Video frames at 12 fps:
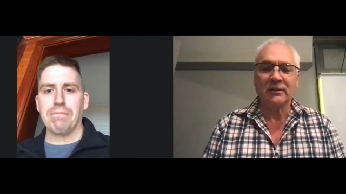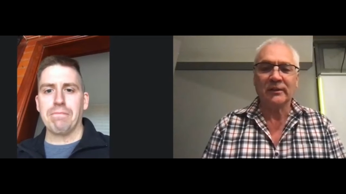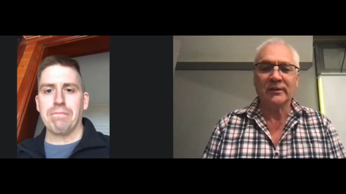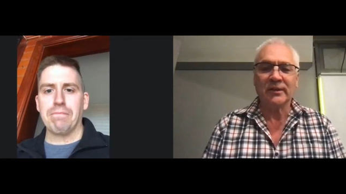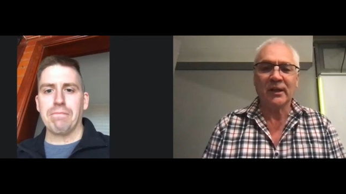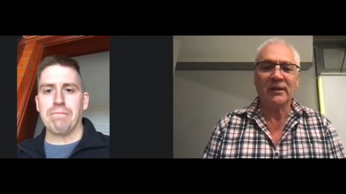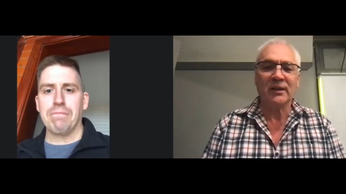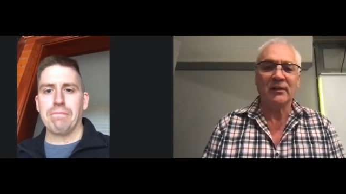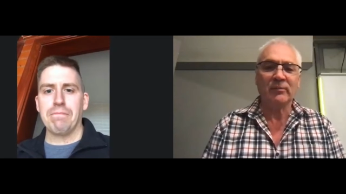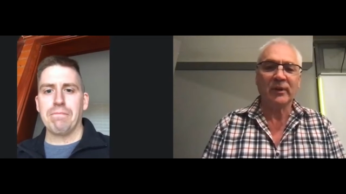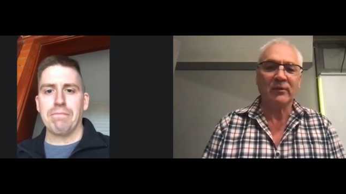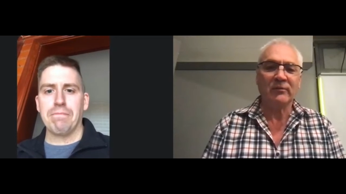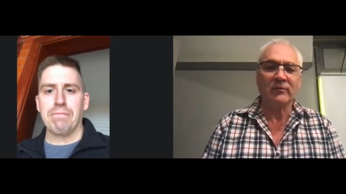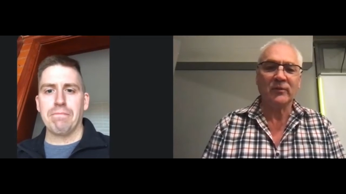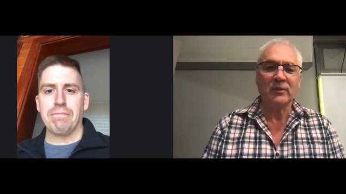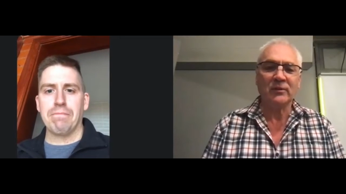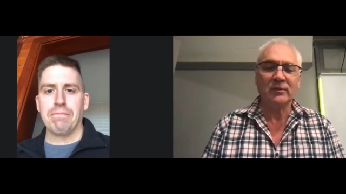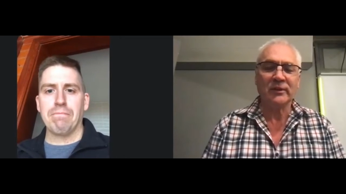Speaker 1: attending at Mountain
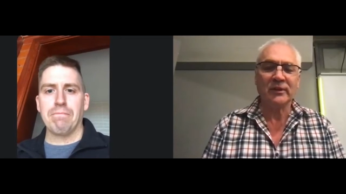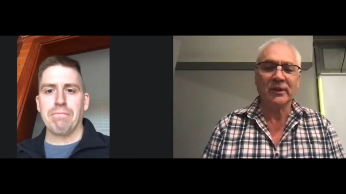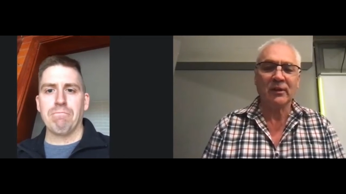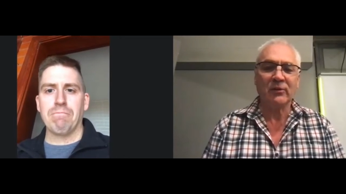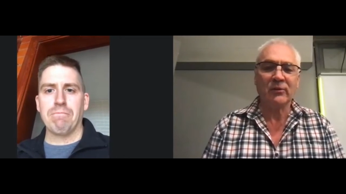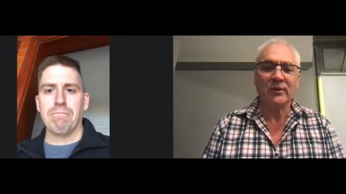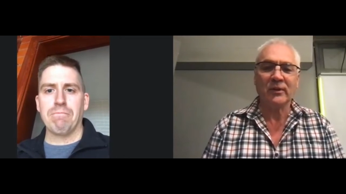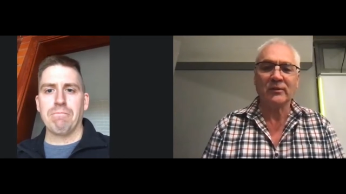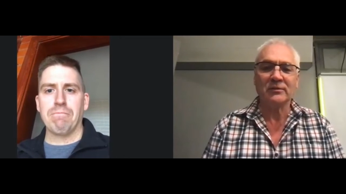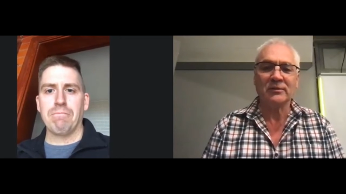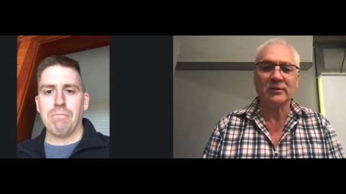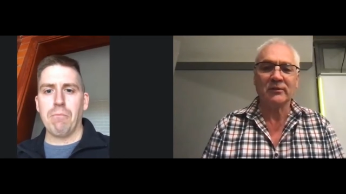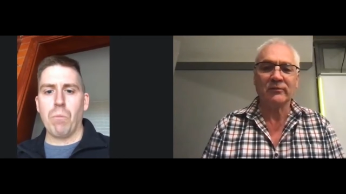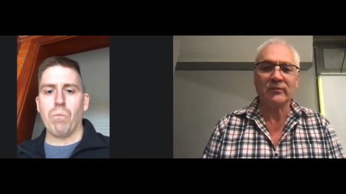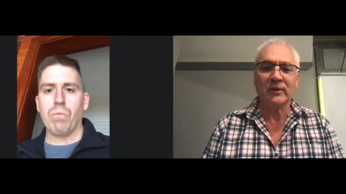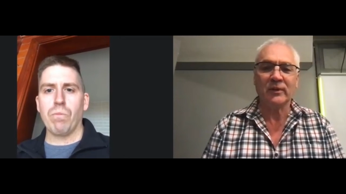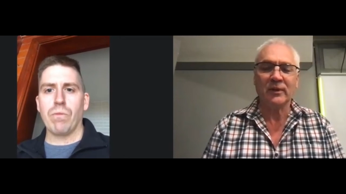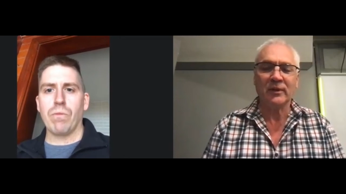View and how things have
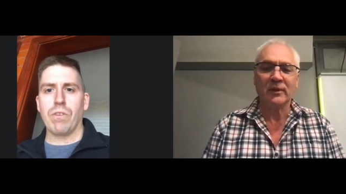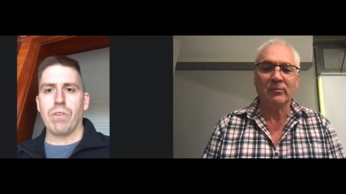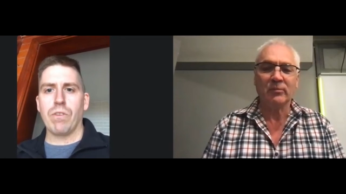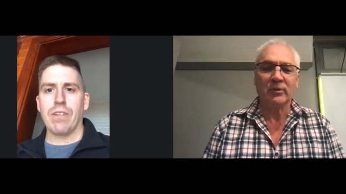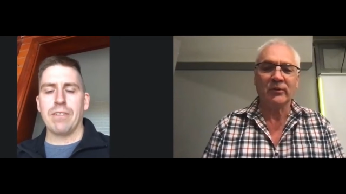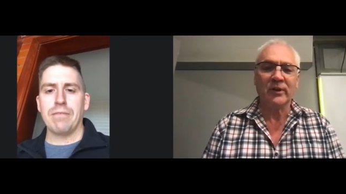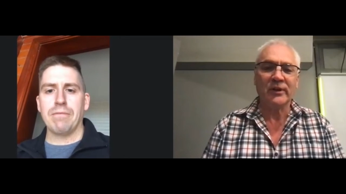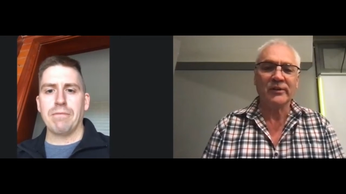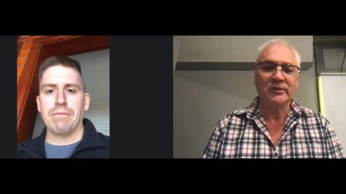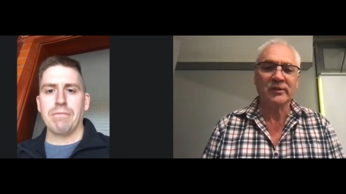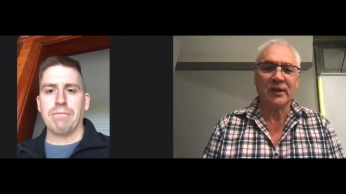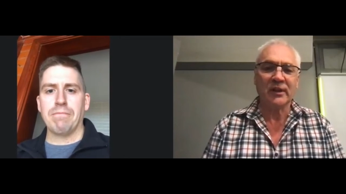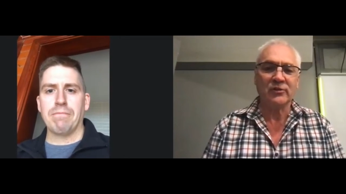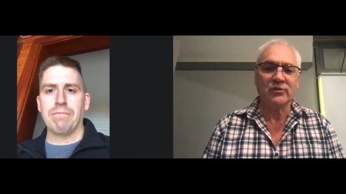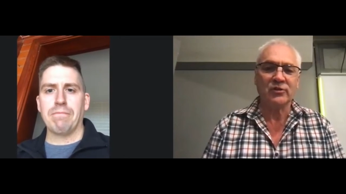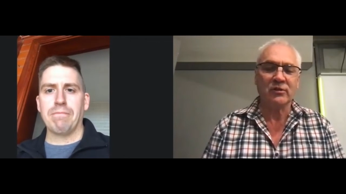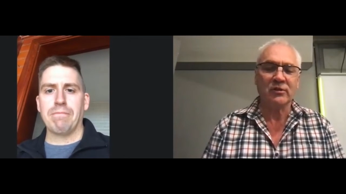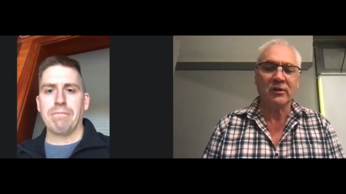uh, progressed in that
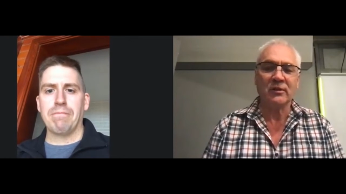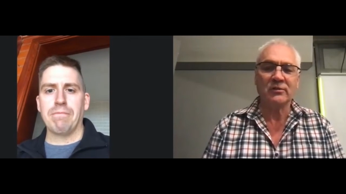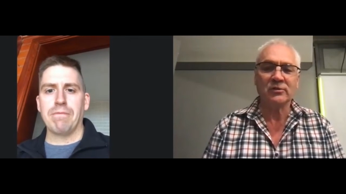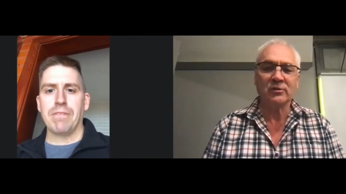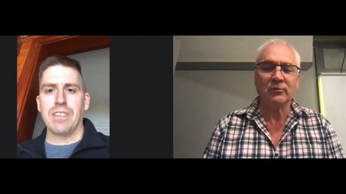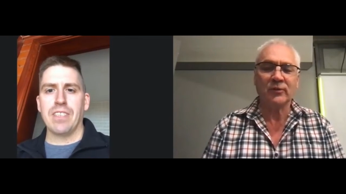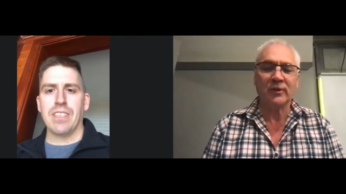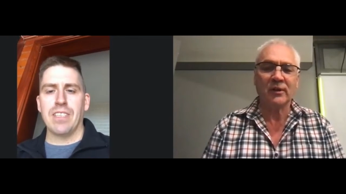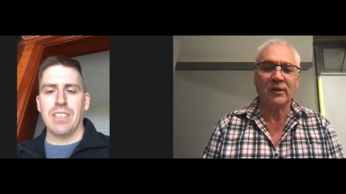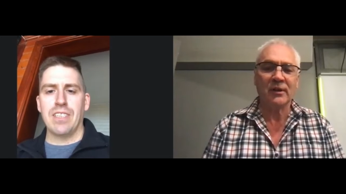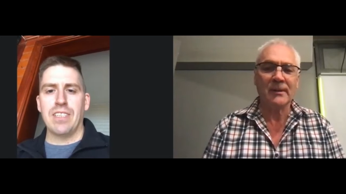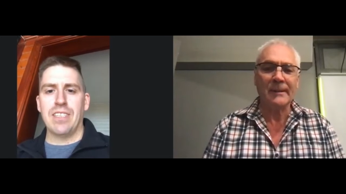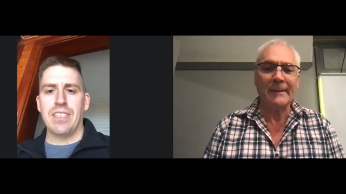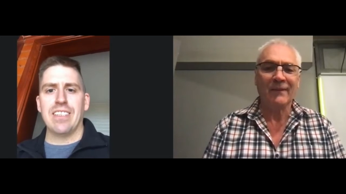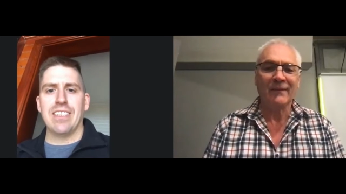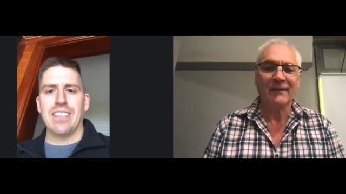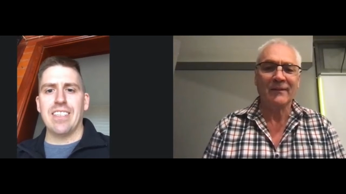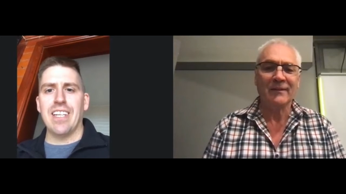journey so far.
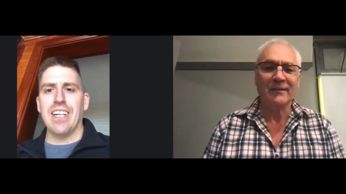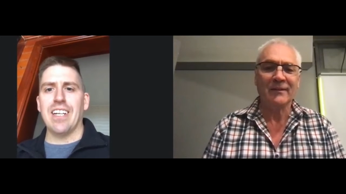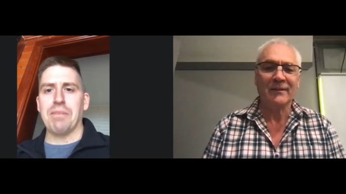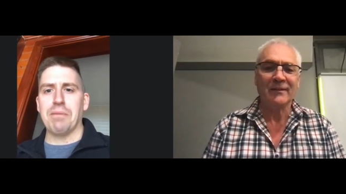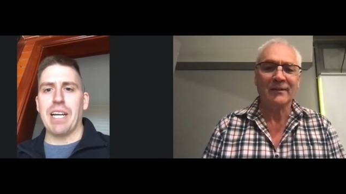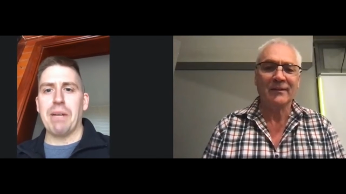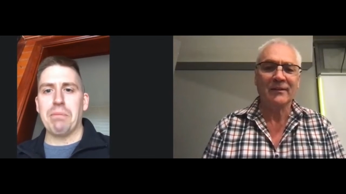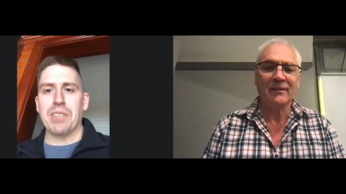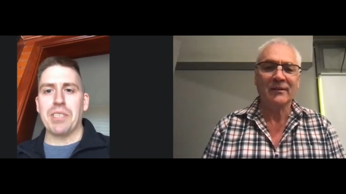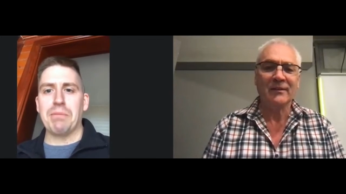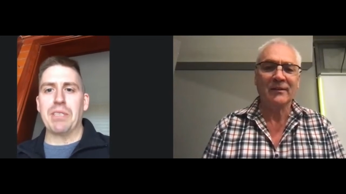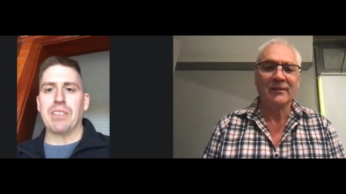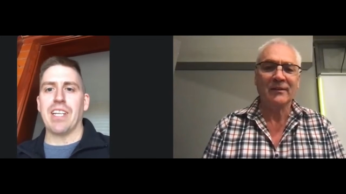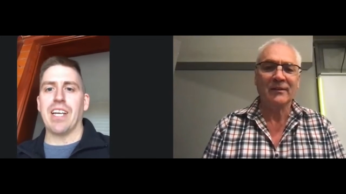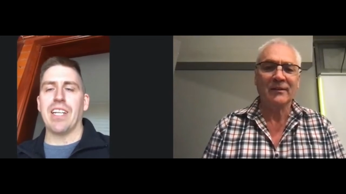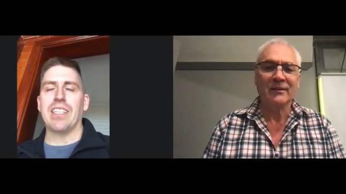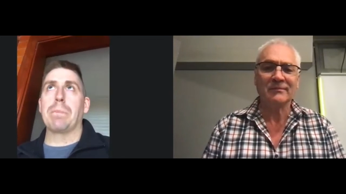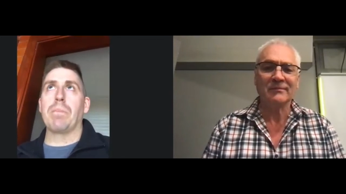
Speaker 2: Yeah, I'm happy to speak to that.
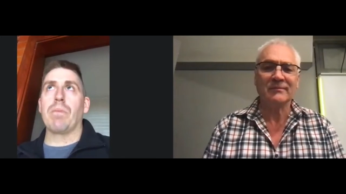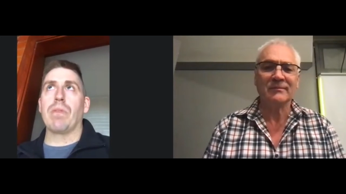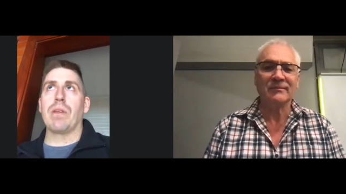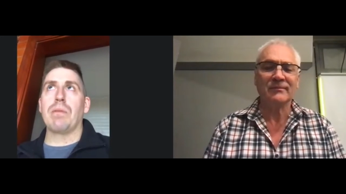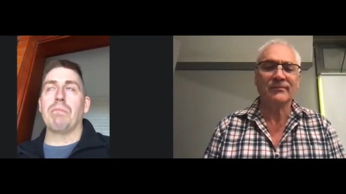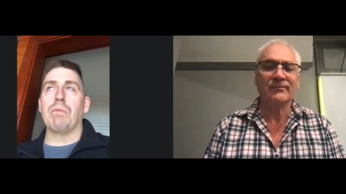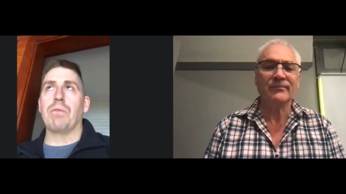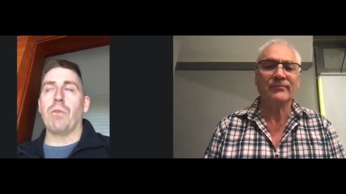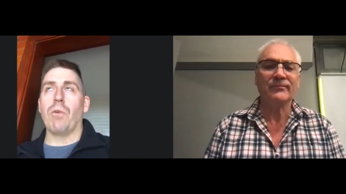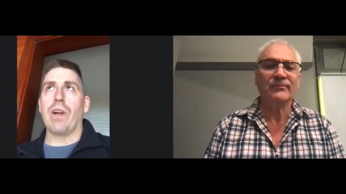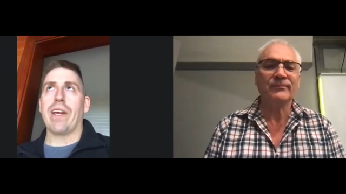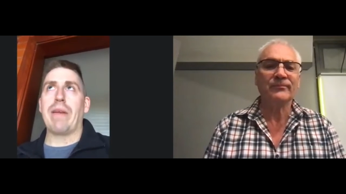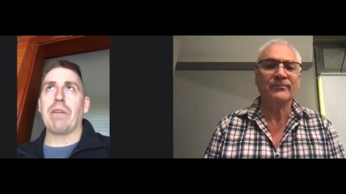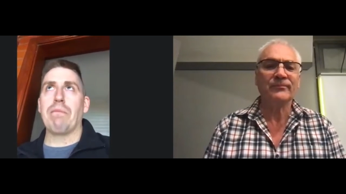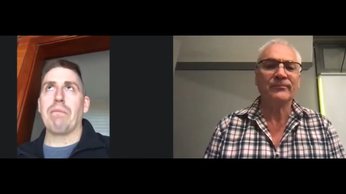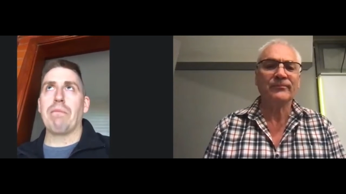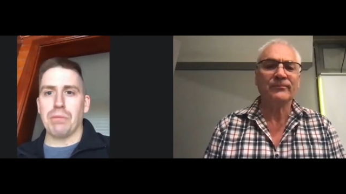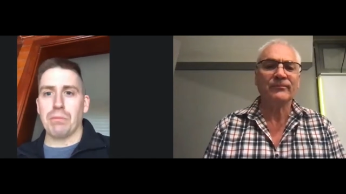Before I came to Mountain
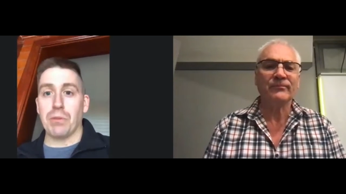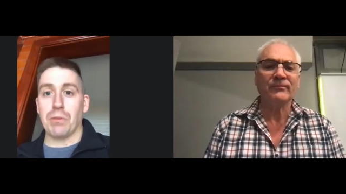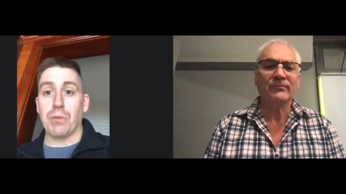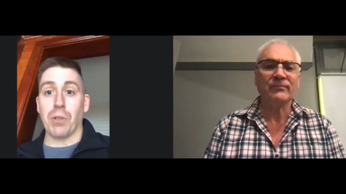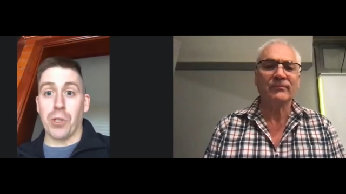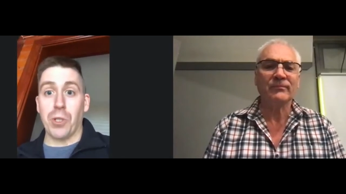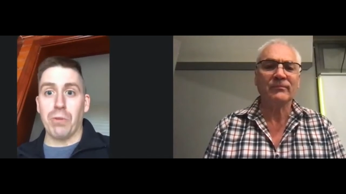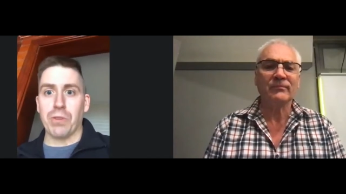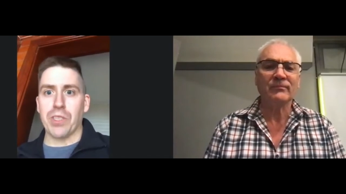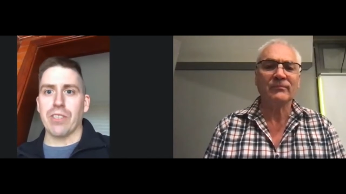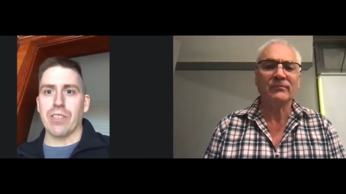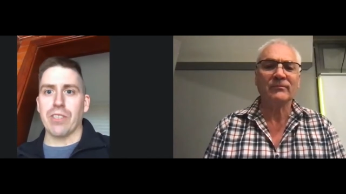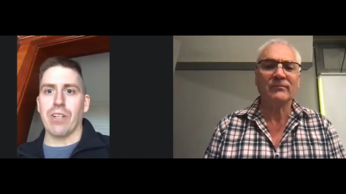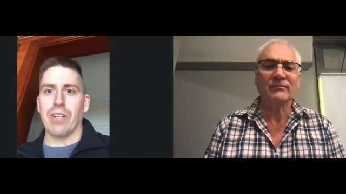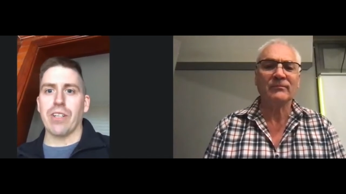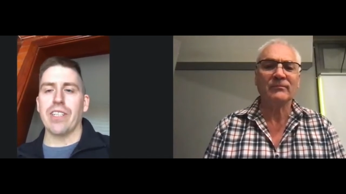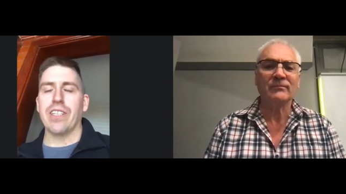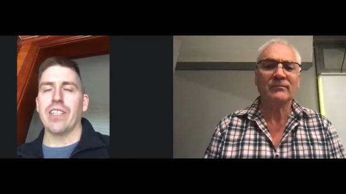View, before COVID started,
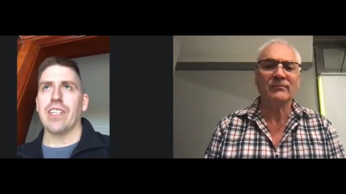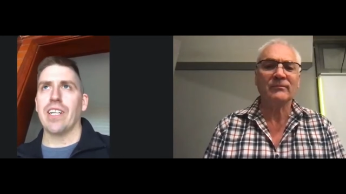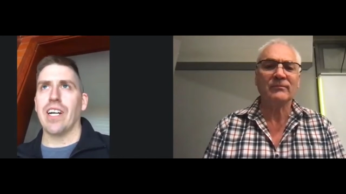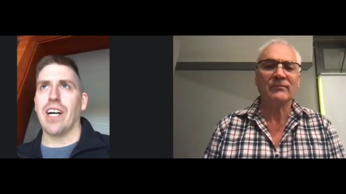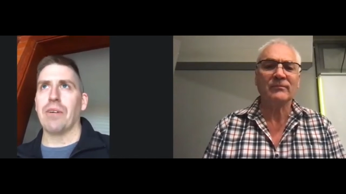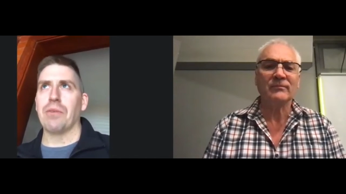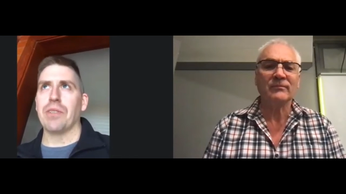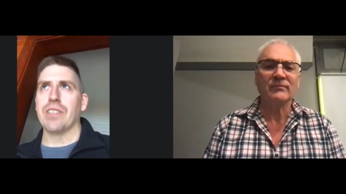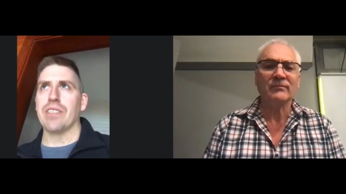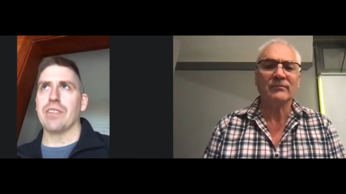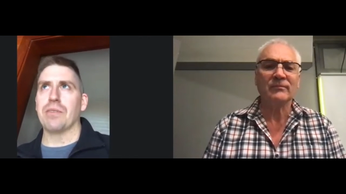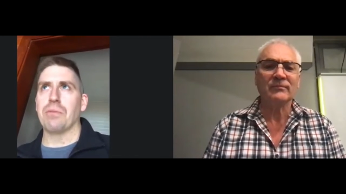I was